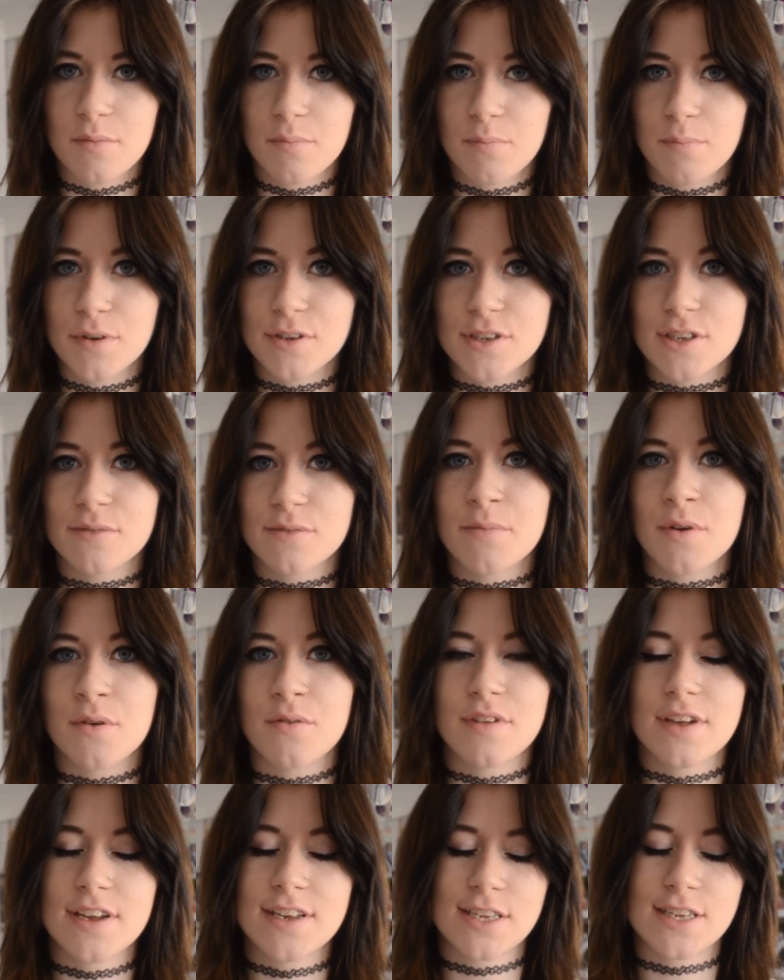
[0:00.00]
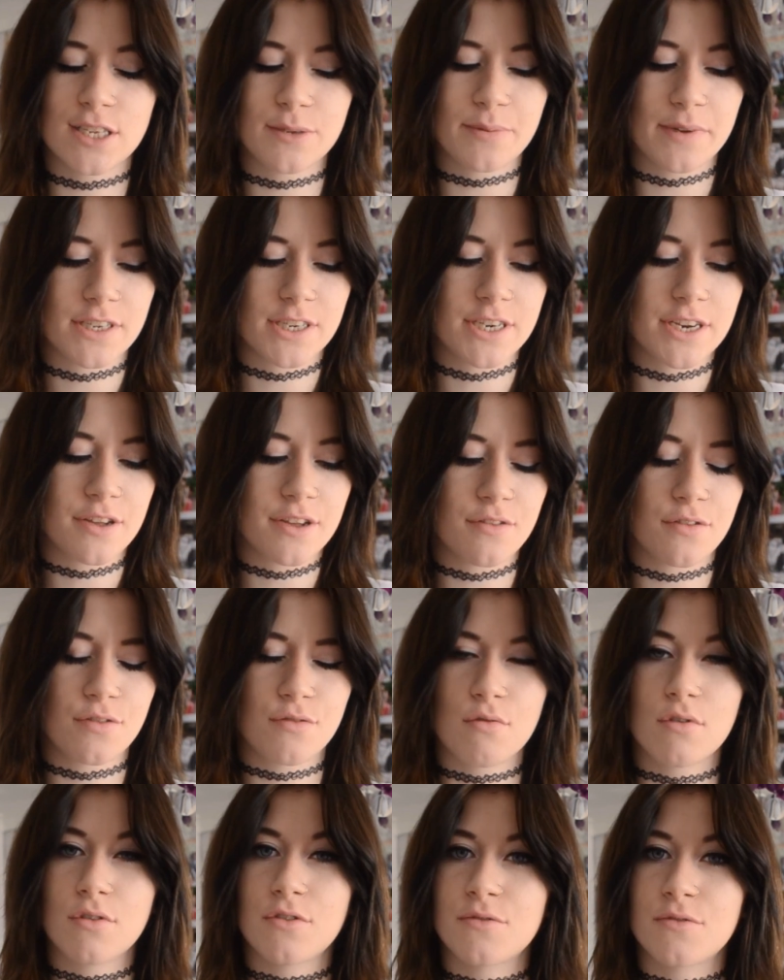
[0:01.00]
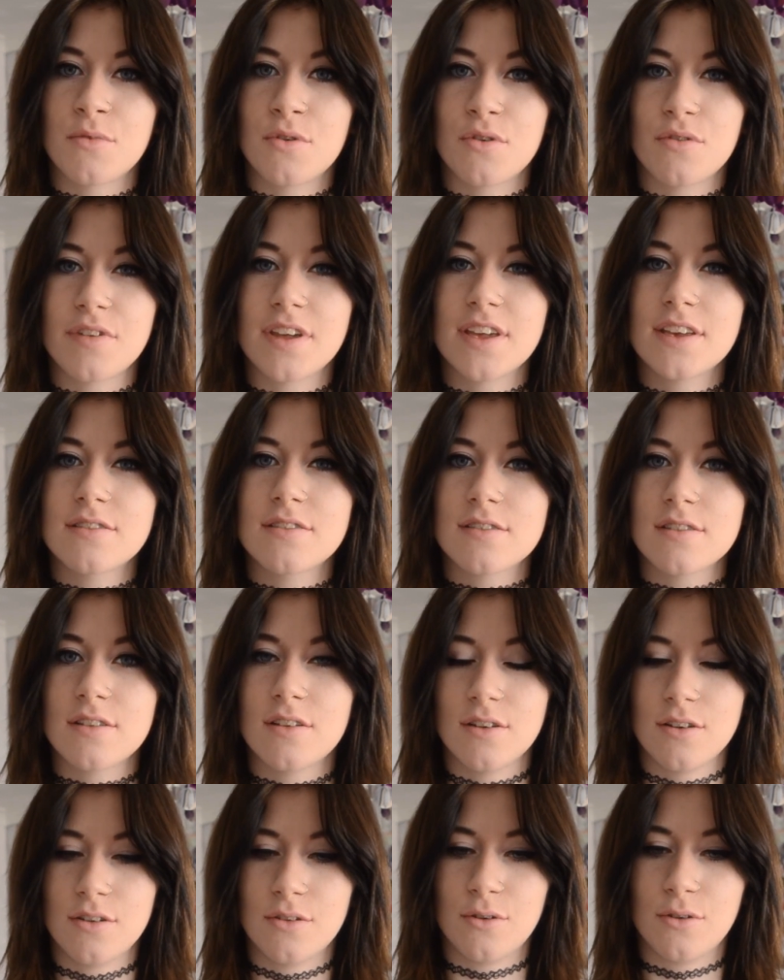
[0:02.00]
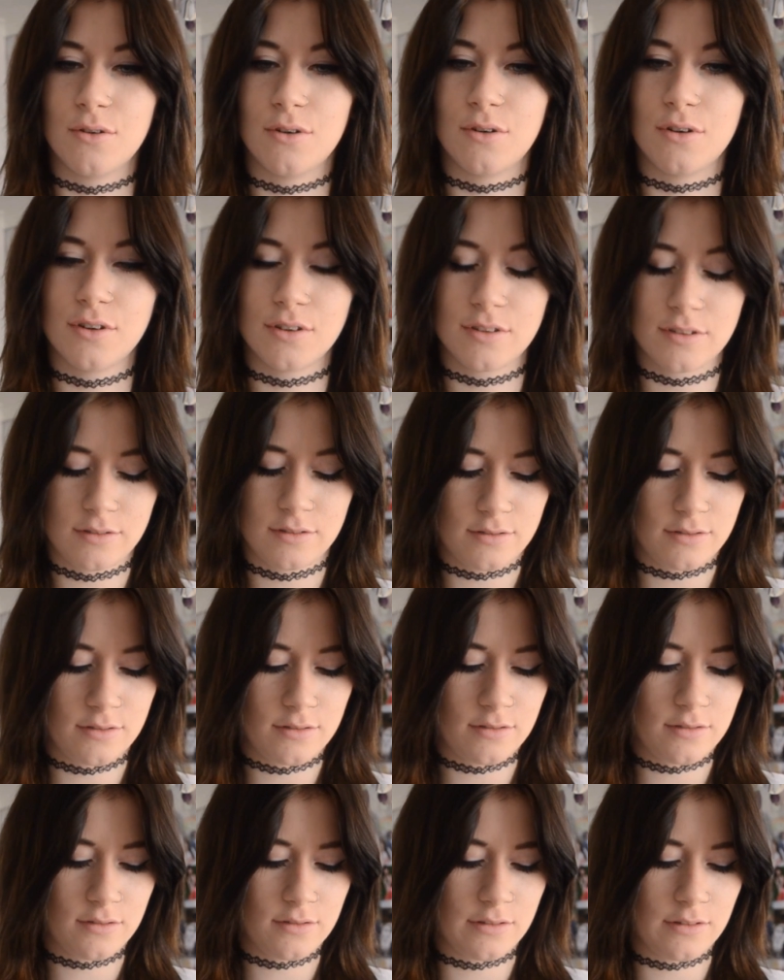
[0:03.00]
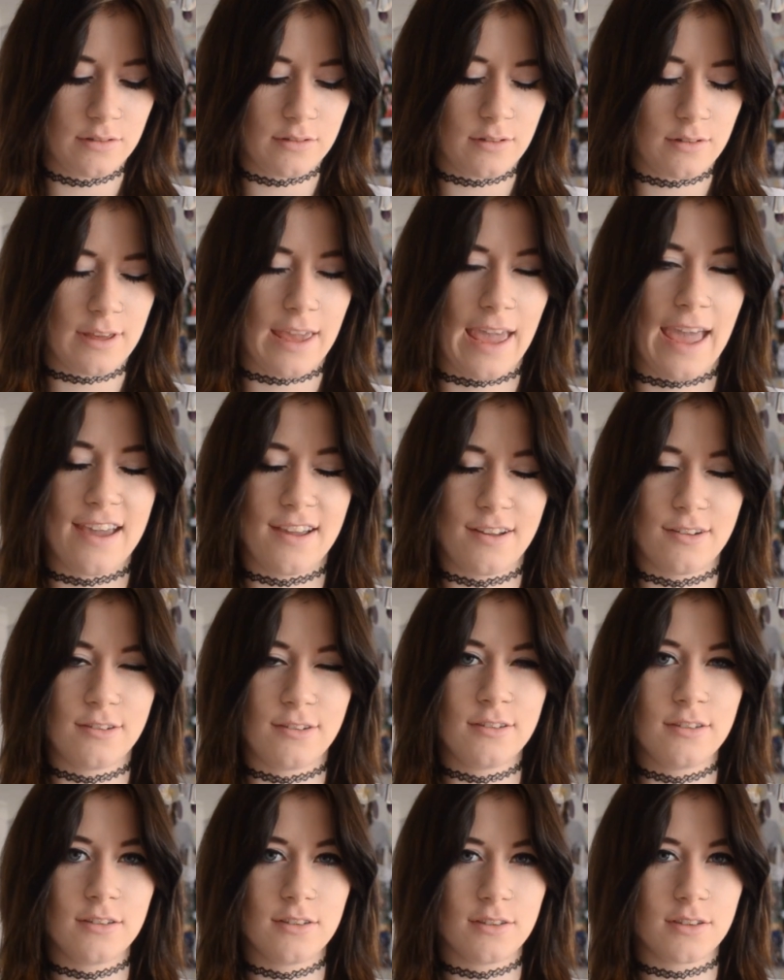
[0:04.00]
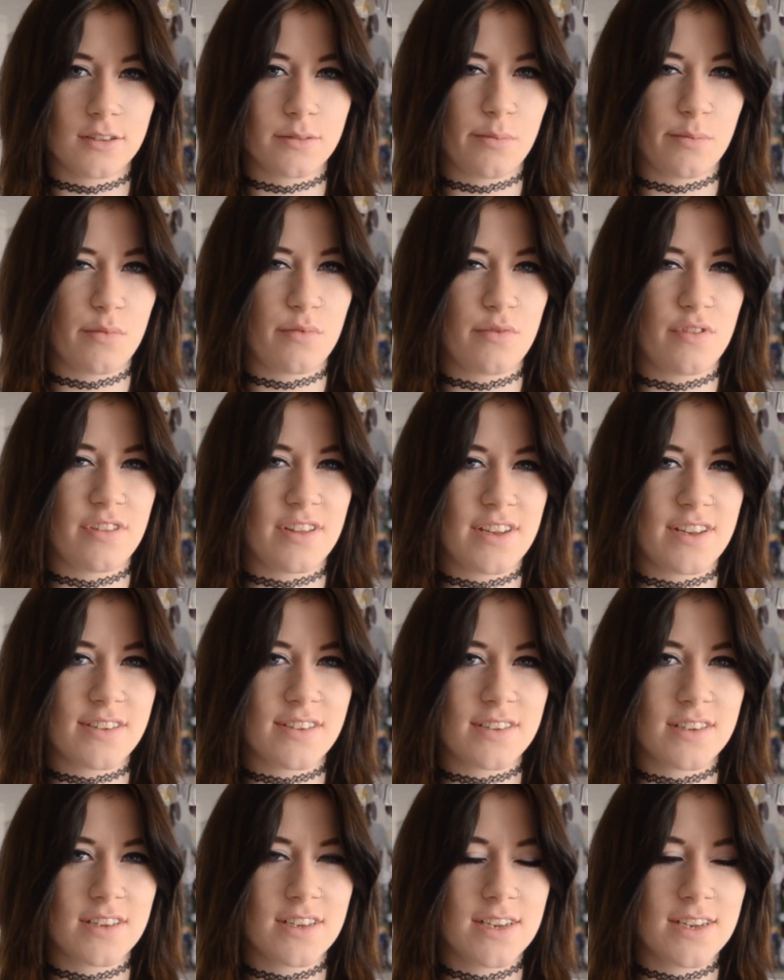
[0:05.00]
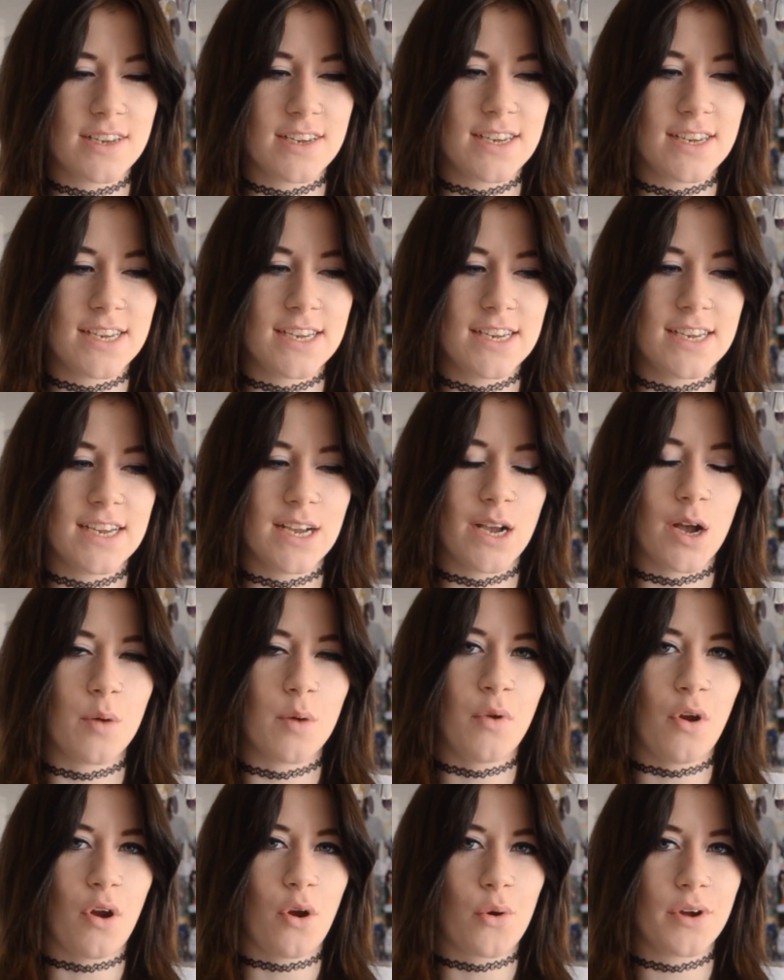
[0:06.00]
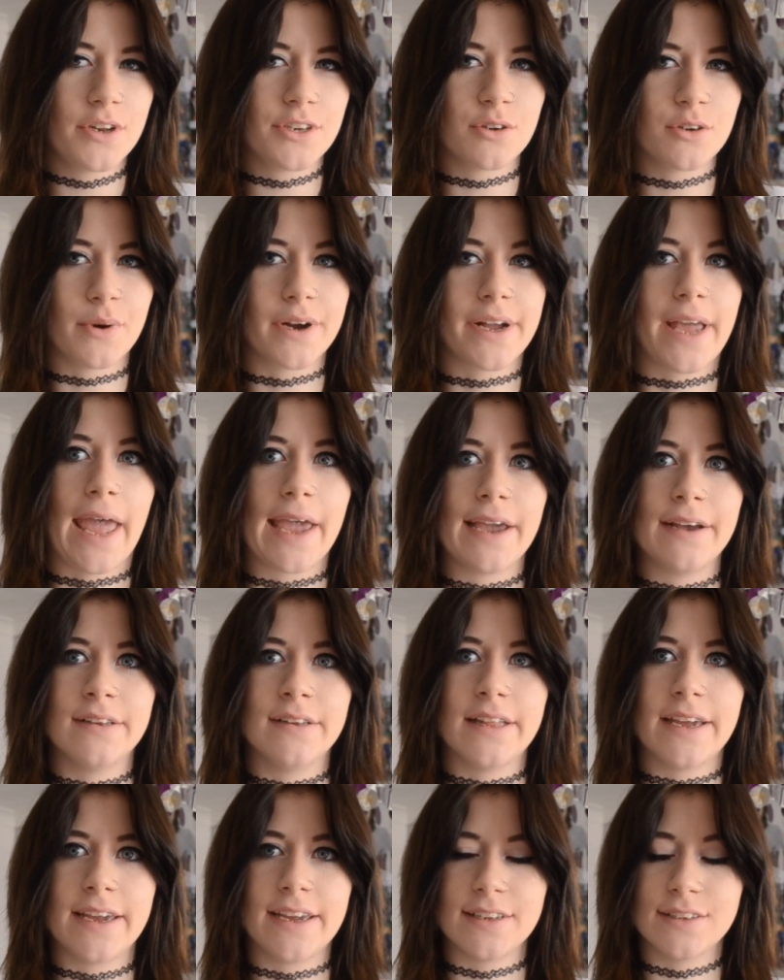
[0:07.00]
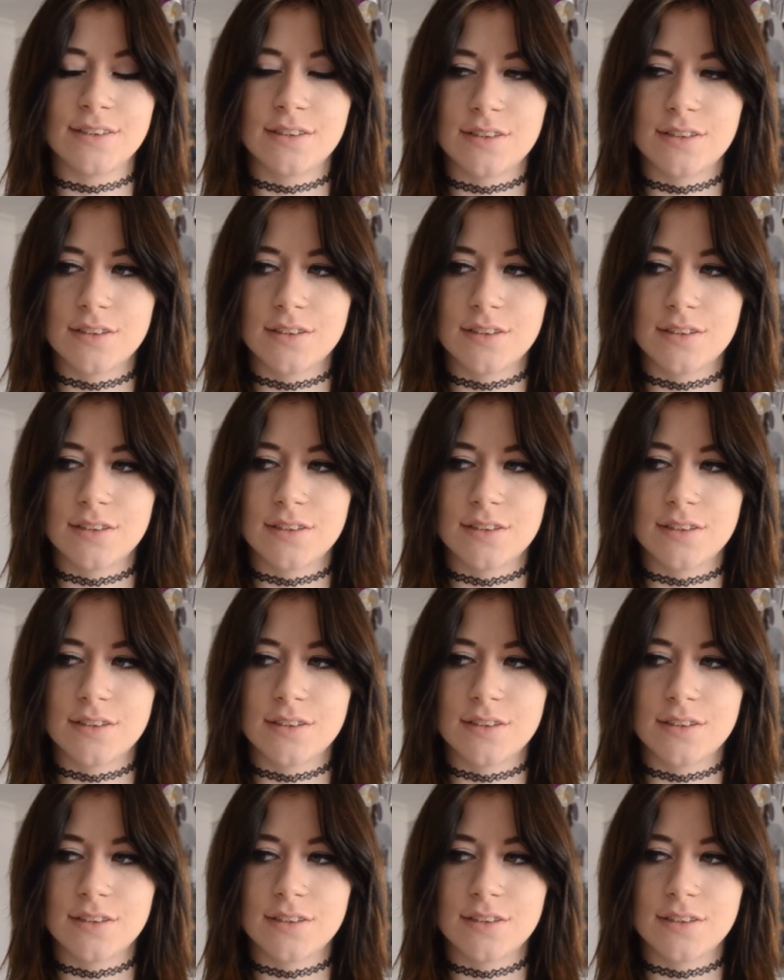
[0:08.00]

but smoothies, especially fruit smoothies or kale smoothies. I'm not quite sure what kale is.